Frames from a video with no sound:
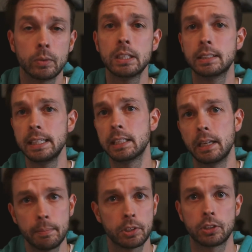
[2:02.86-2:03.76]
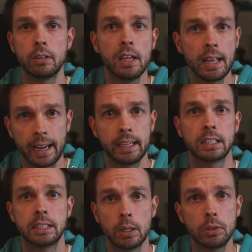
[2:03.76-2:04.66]
We see temperature and
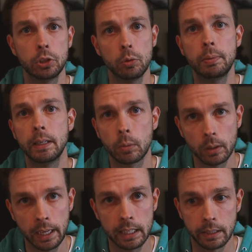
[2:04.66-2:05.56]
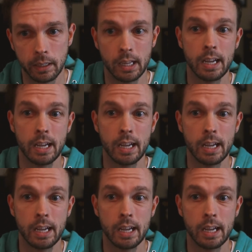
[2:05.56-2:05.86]
CO2 being related.